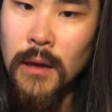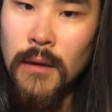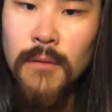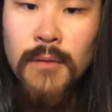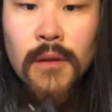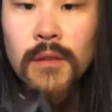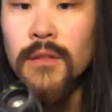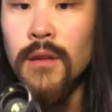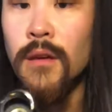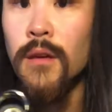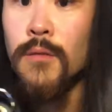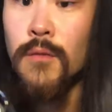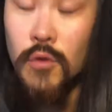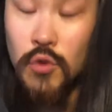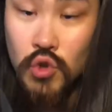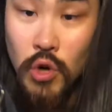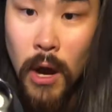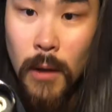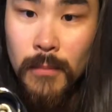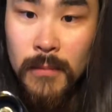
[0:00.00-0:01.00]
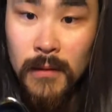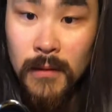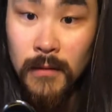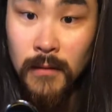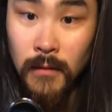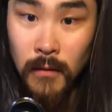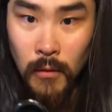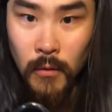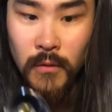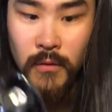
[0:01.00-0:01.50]
It feels like if you drop
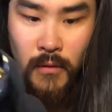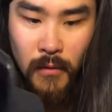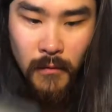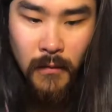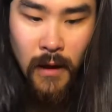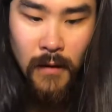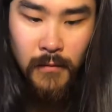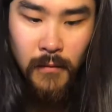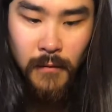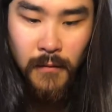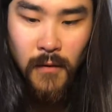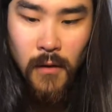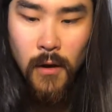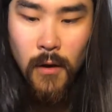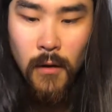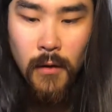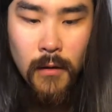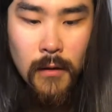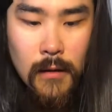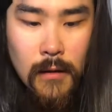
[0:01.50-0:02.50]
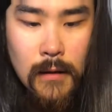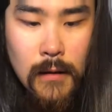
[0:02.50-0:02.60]
this, it will survive the fall.